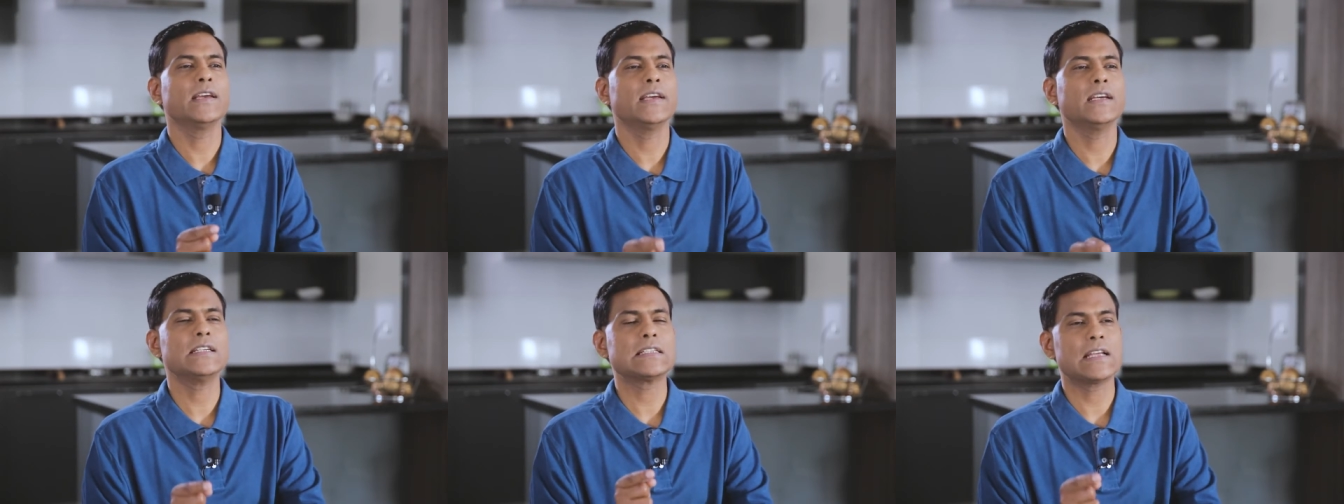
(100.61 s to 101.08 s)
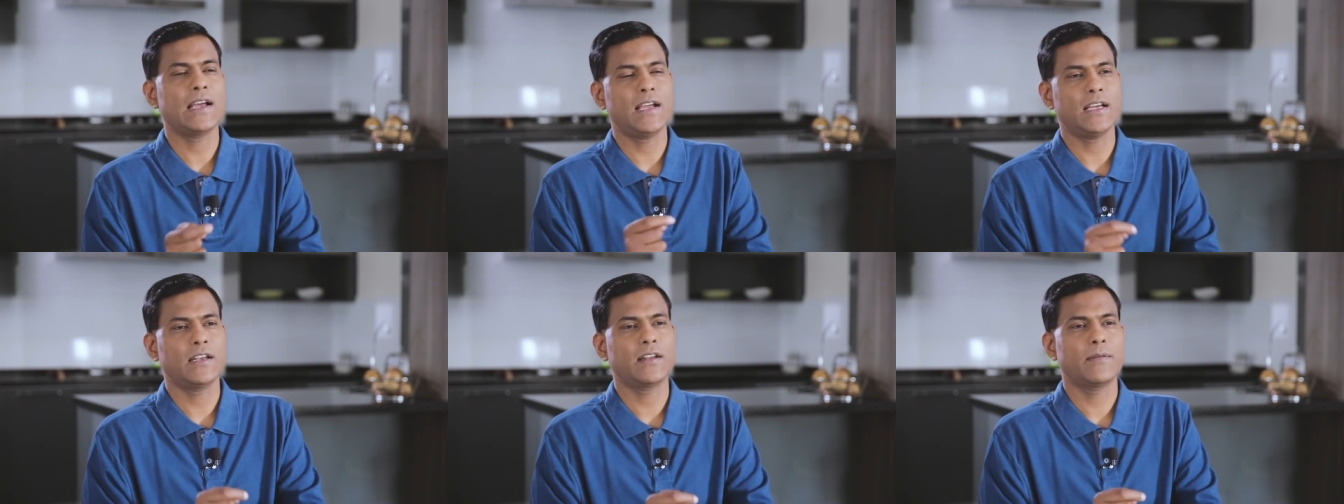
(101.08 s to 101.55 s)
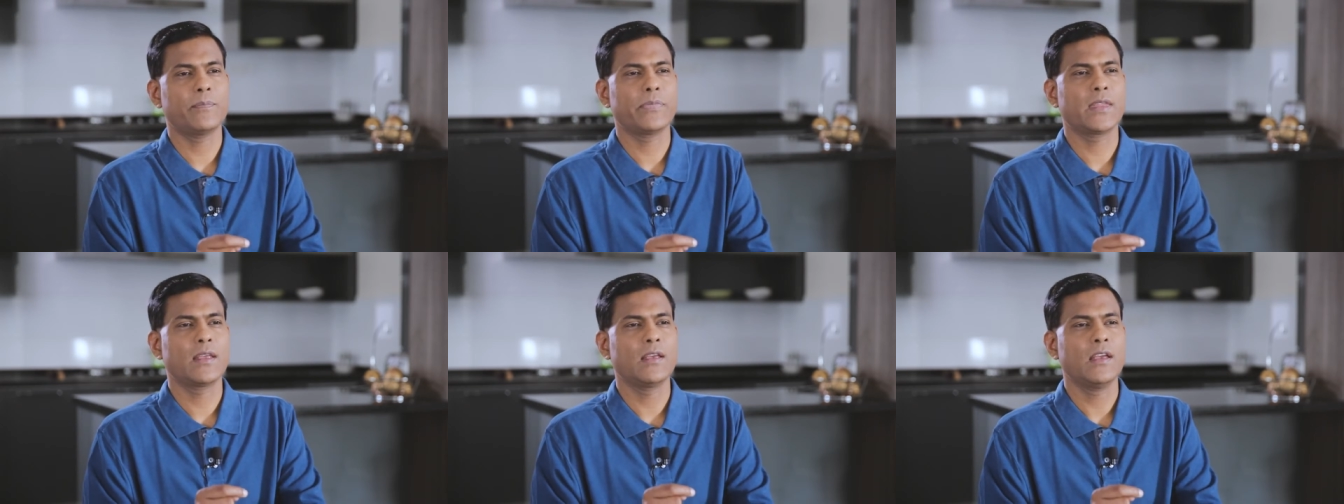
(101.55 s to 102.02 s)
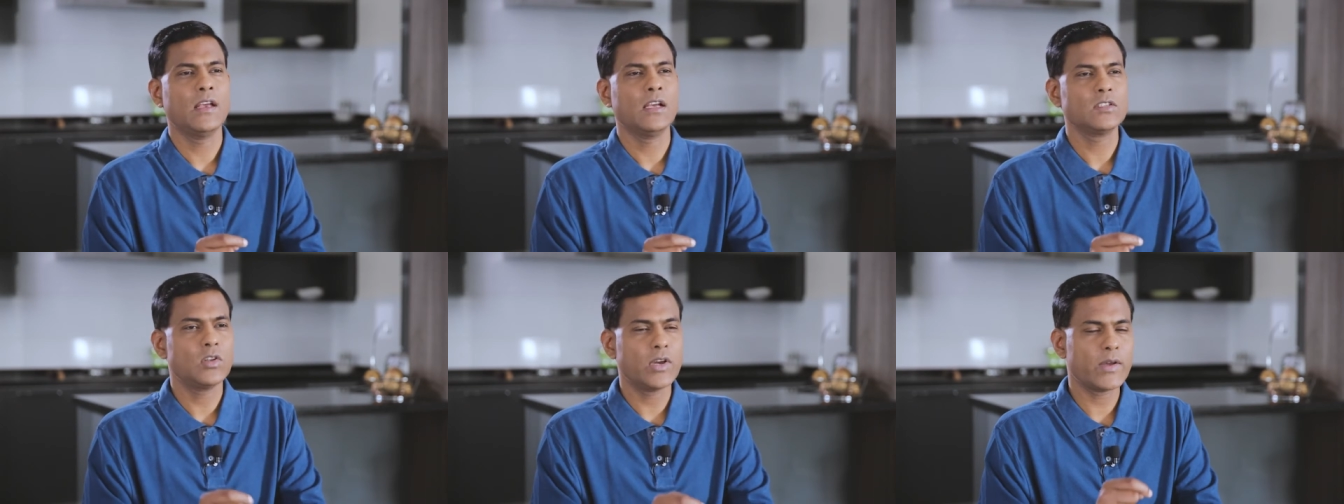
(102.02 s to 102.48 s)
his hand.
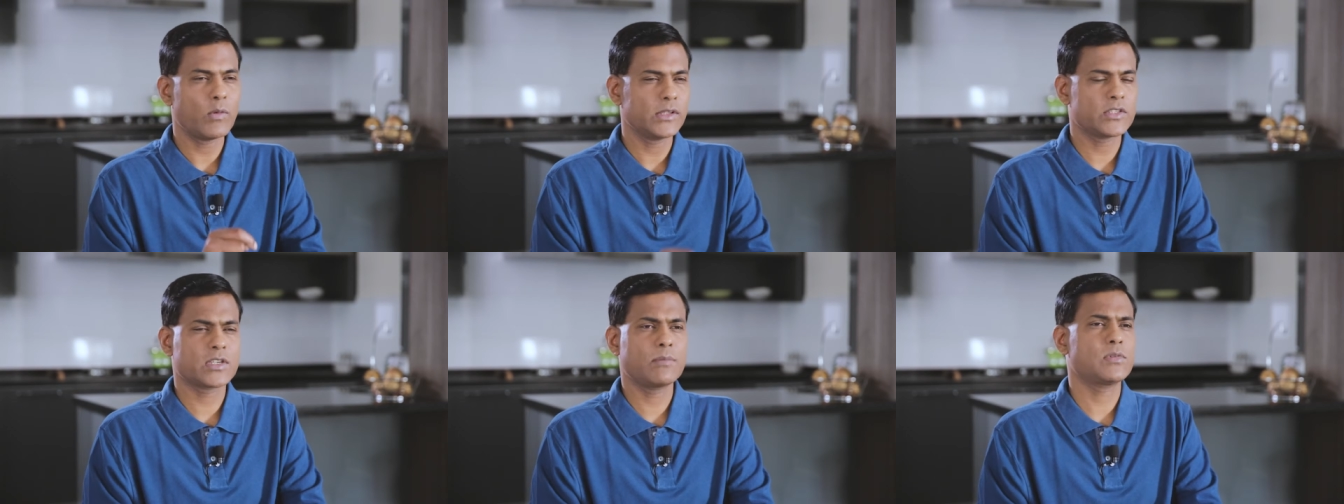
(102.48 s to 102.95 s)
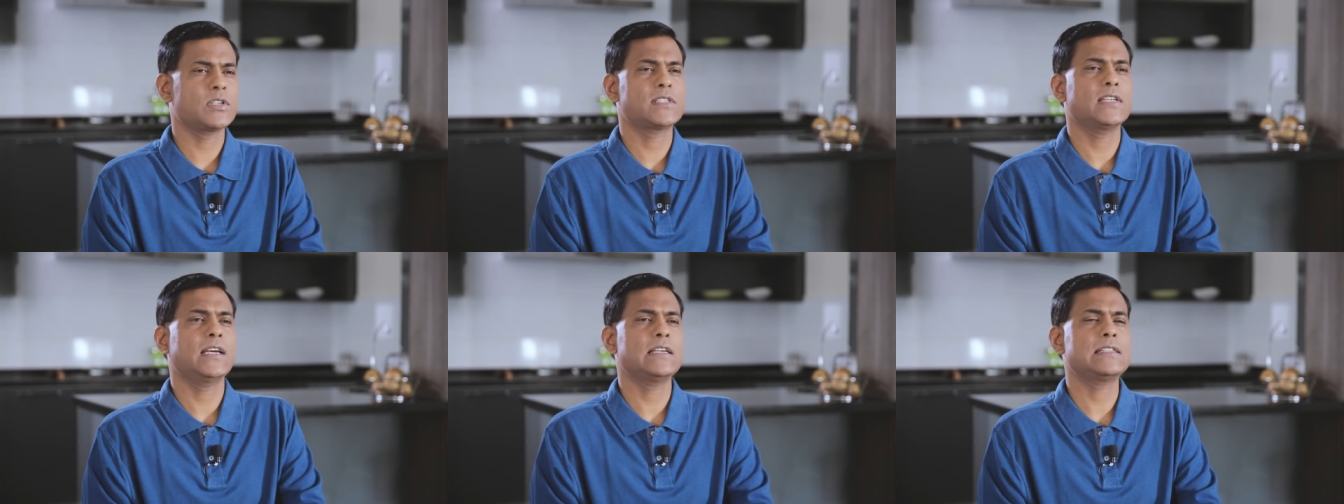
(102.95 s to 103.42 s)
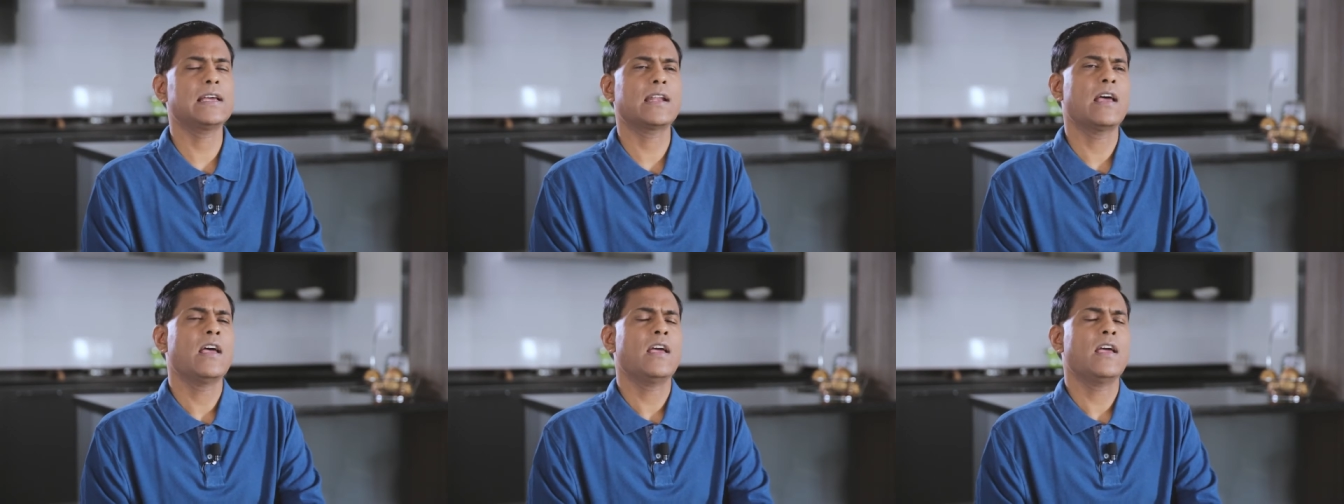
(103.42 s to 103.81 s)
So look at what the scripture says that